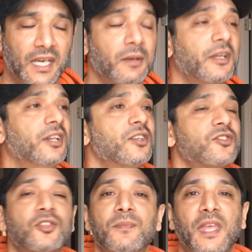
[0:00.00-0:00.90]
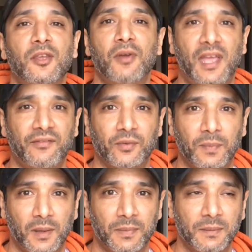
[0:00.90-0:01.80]
And I'm going to assume that you have a
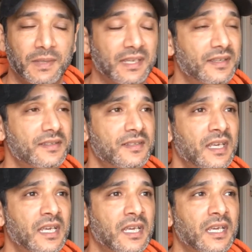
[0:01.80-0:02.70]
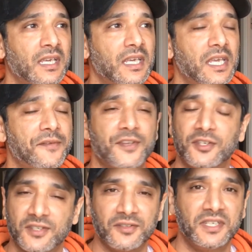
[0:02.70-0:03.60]
puppy, because if you
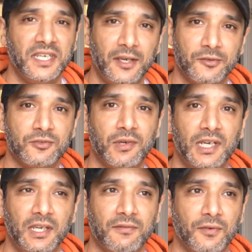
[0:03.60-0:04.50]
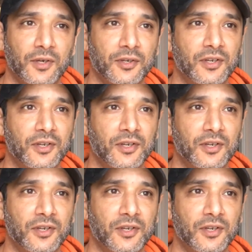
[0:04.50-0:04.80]
still need house training for your